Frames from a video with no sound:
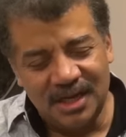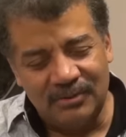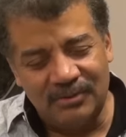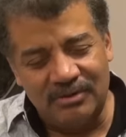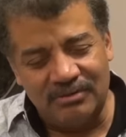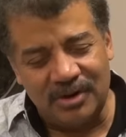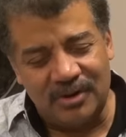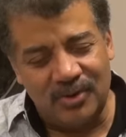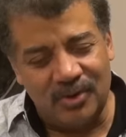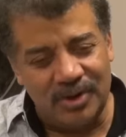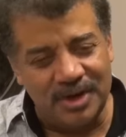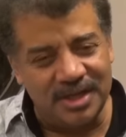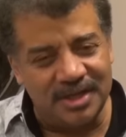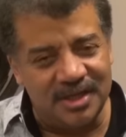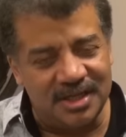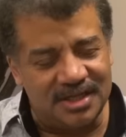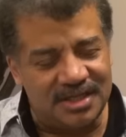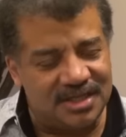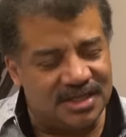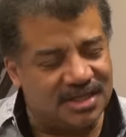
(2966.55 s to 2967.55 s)
We're recording
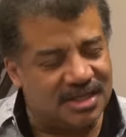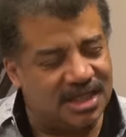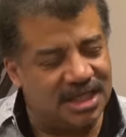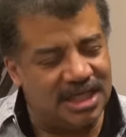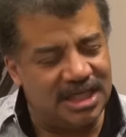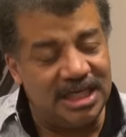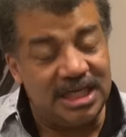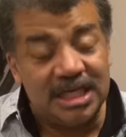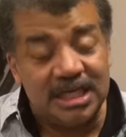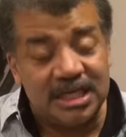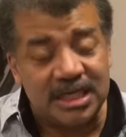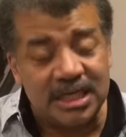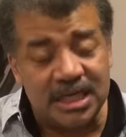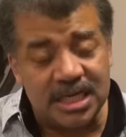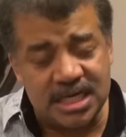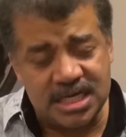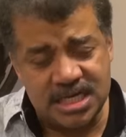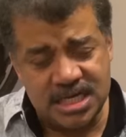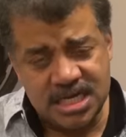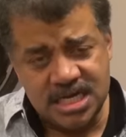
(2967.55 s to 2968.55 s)
this in
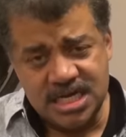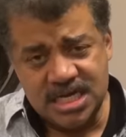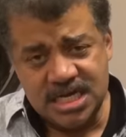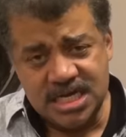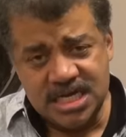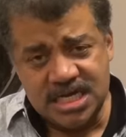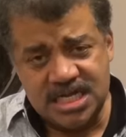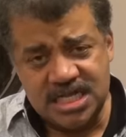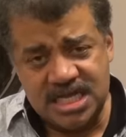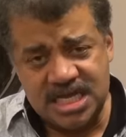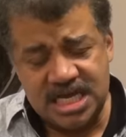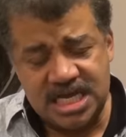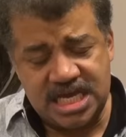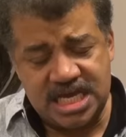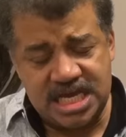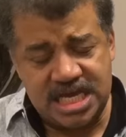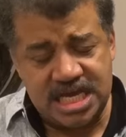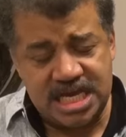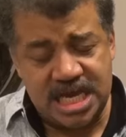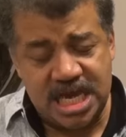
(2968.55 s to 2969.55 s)

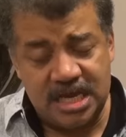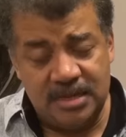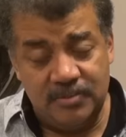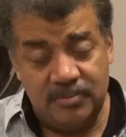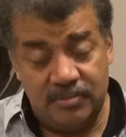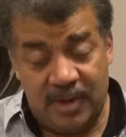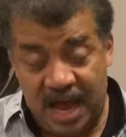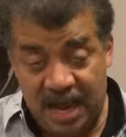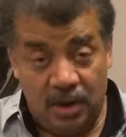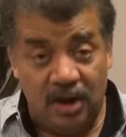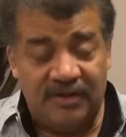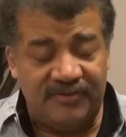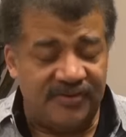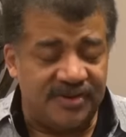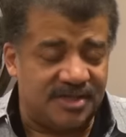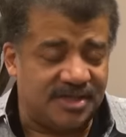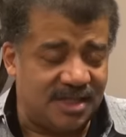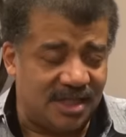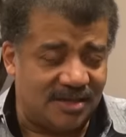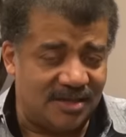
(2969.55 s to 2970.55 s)
the my
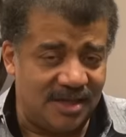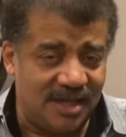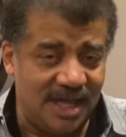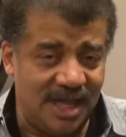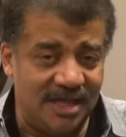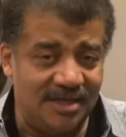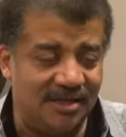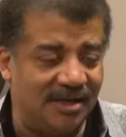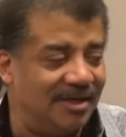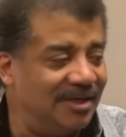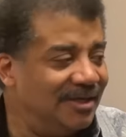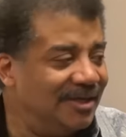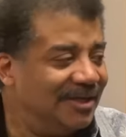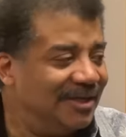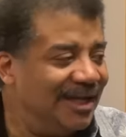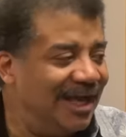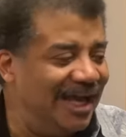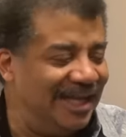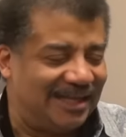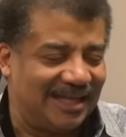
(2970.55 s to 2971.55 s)
office at the, the Cosmic
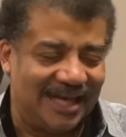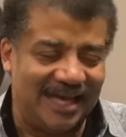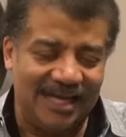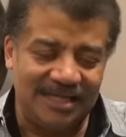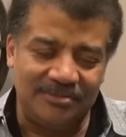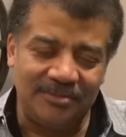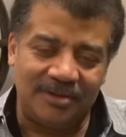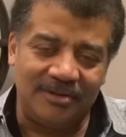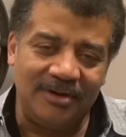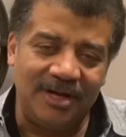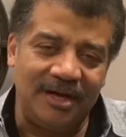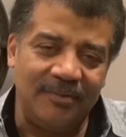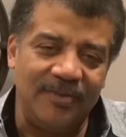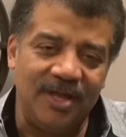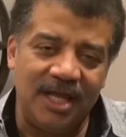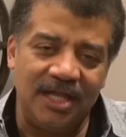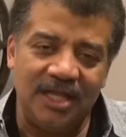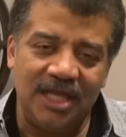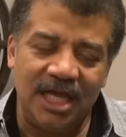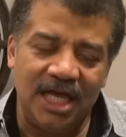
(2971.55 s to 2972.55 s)
Crib uh, at the Cosmic Crib
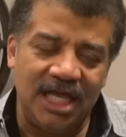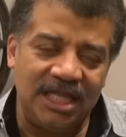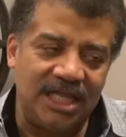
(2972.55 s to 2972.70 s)
at,